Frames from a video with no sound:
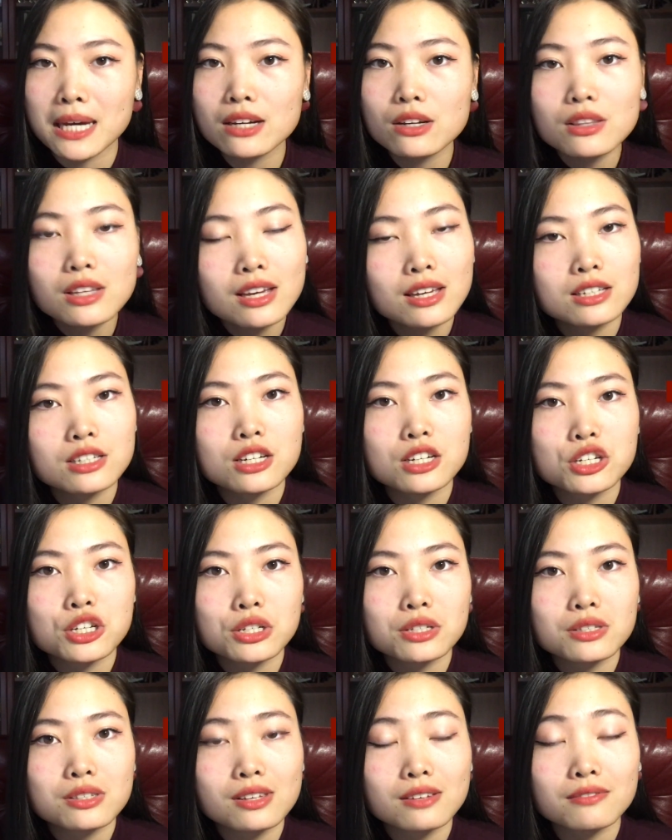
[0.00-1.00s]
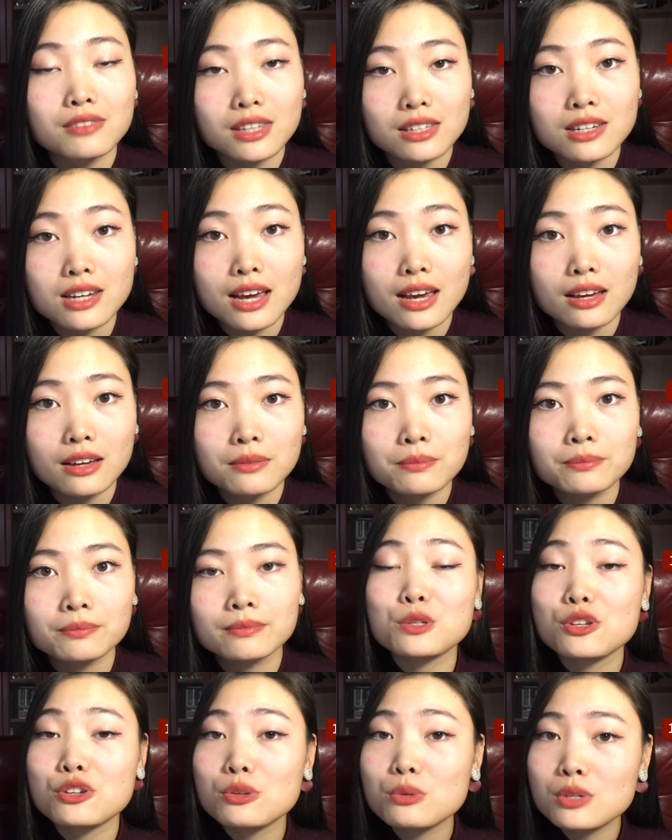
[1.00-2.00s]
depend on the conditions of the day.
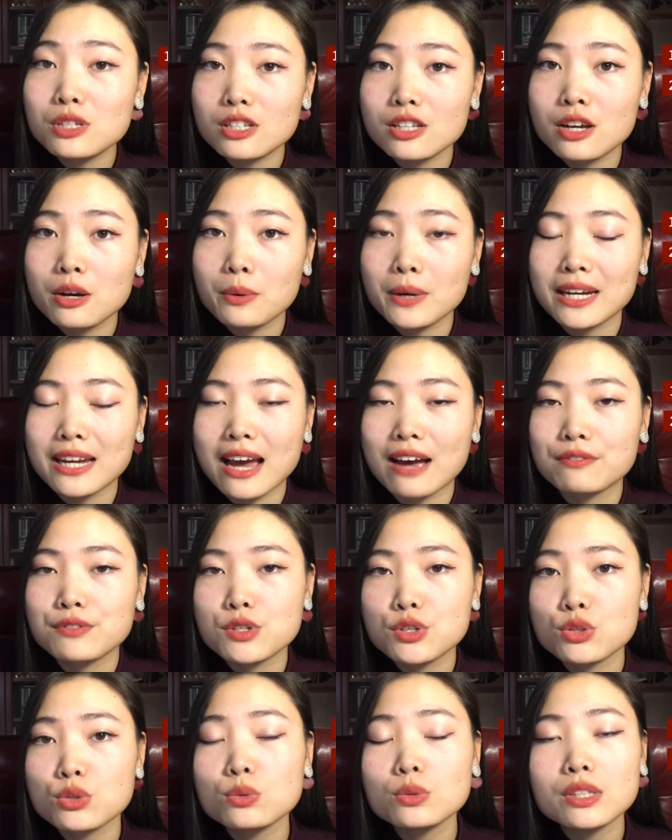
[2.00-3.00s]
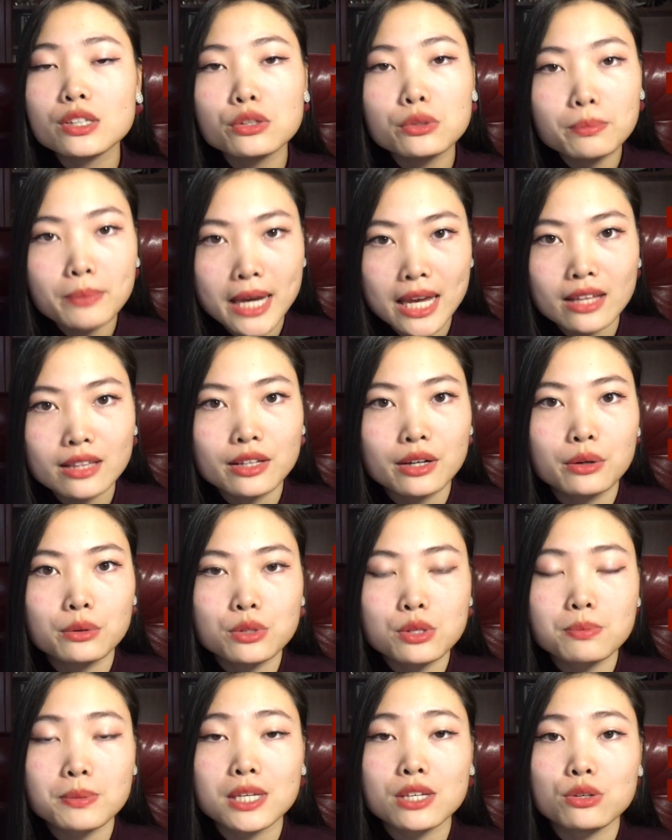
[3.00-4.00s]
They're too slow and have too little
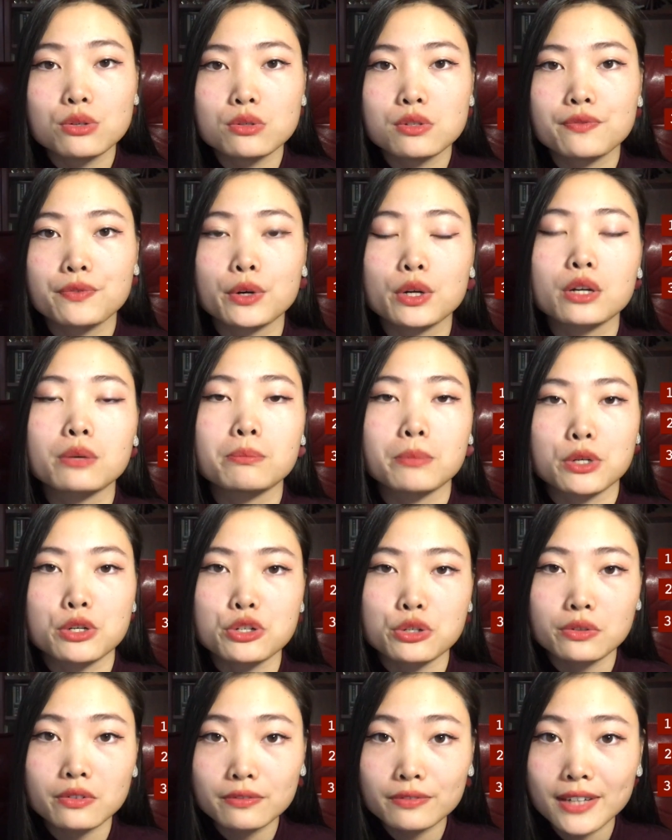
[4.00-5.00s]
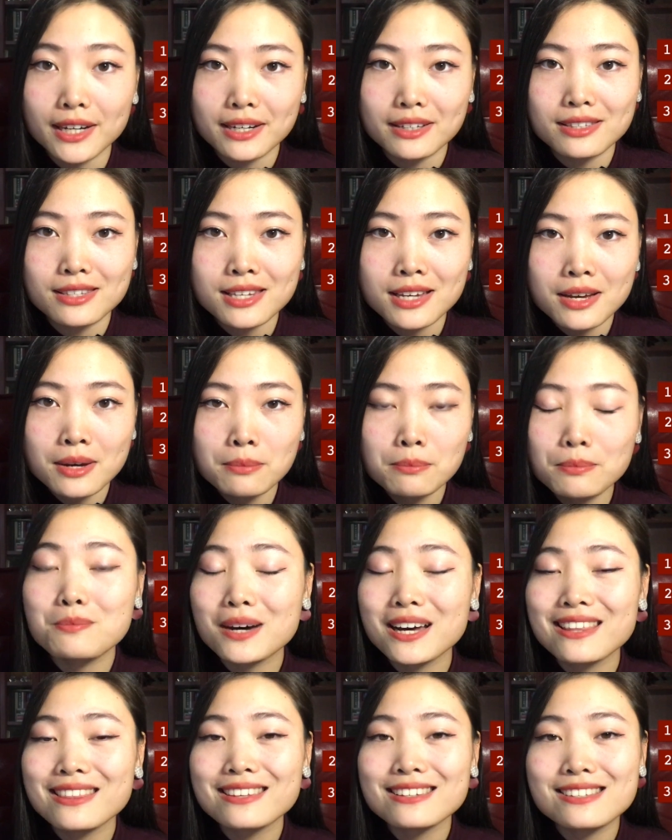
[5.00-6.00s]
payload to be used for commercial flights.
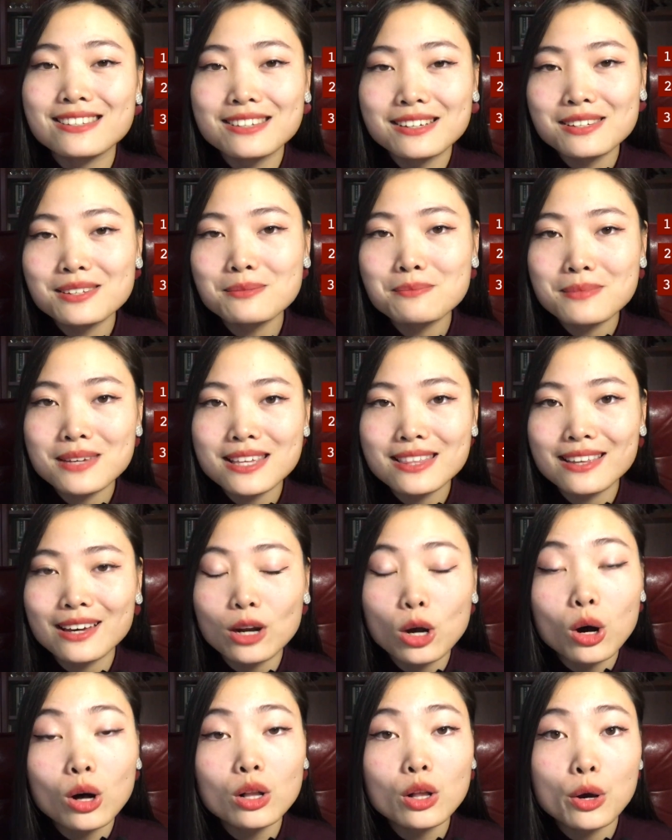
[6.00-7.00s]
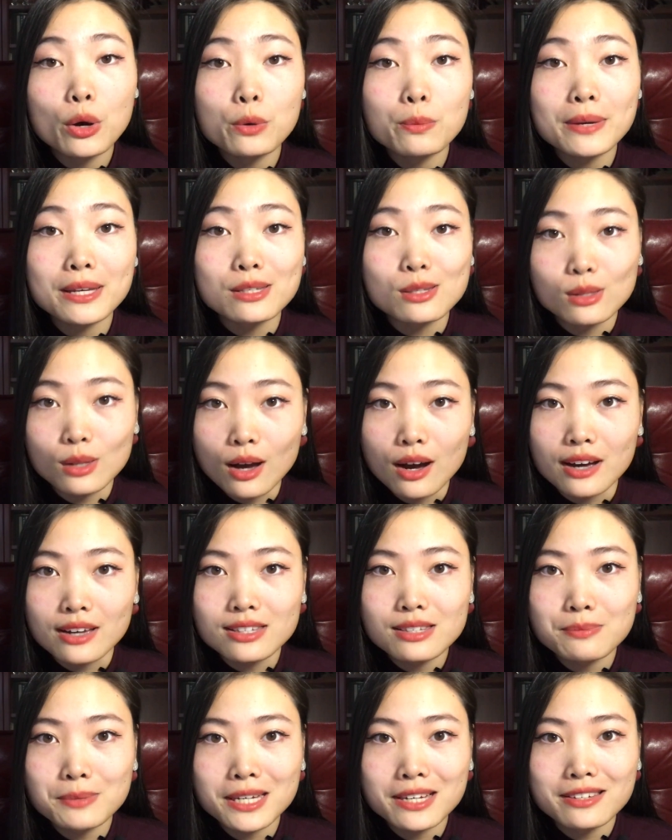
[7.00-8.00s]
But this doesn't mean mean that all hope is
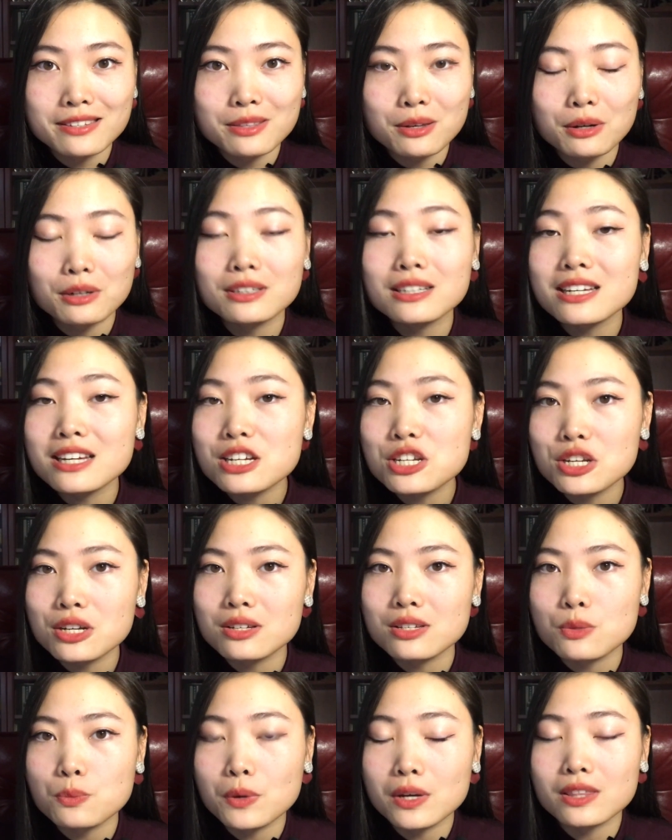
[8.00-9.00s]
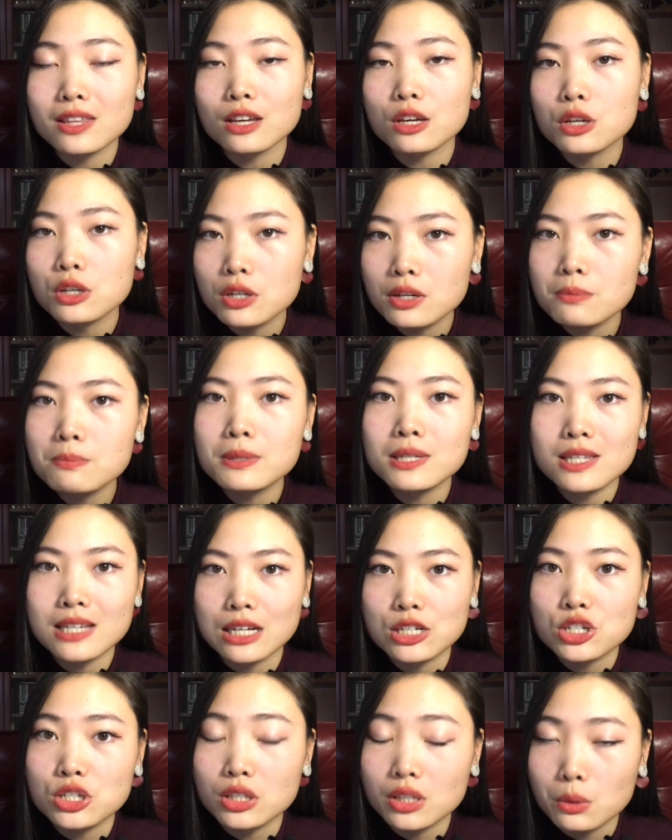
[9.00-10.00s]
lost because there are niches where they could
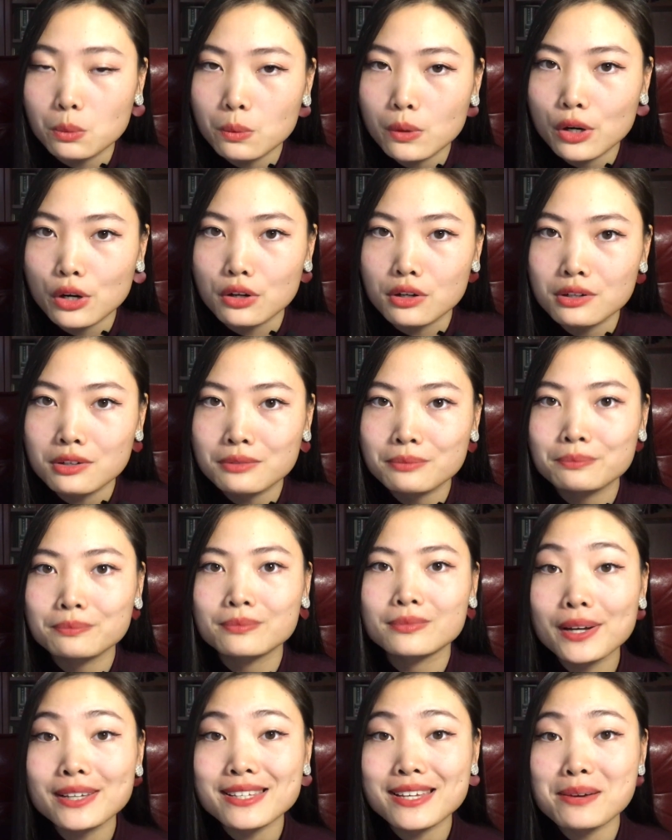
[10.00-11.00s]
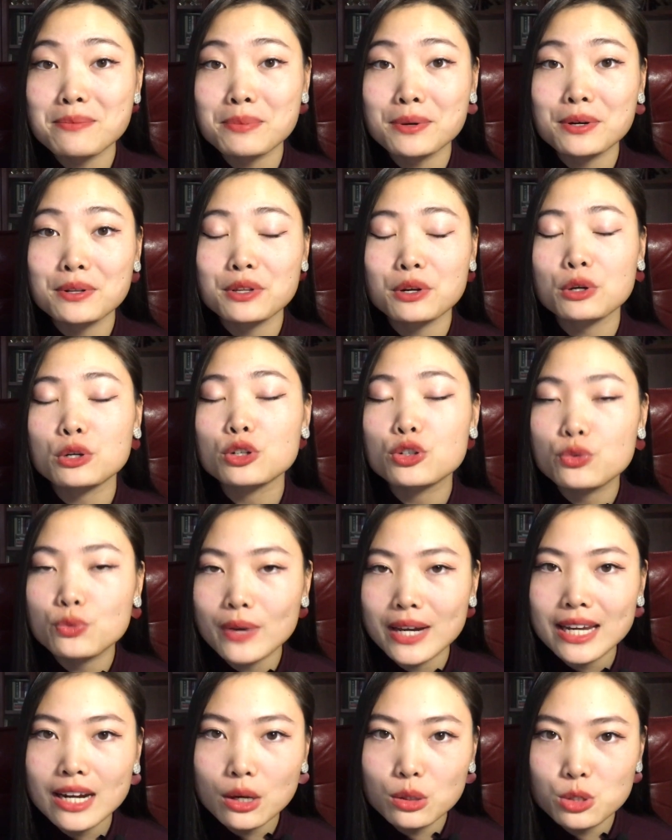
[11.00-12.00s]
potentially work. For example, there are
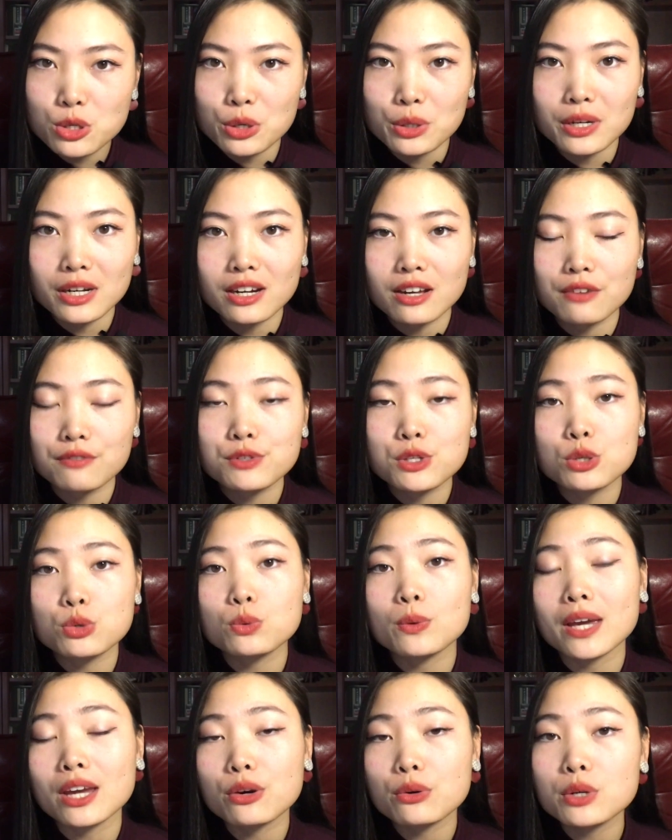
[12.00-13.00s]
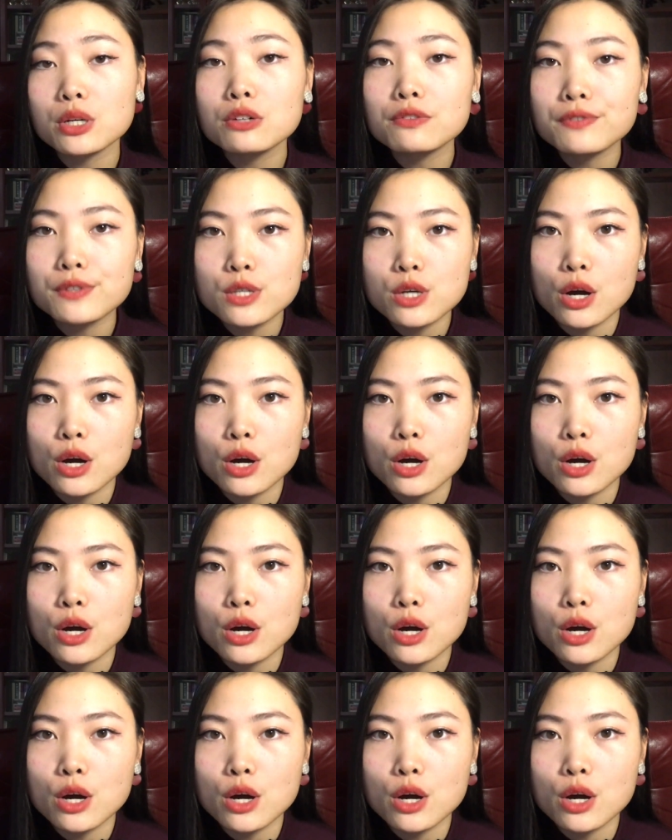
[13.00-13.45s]
great alternatives to aerial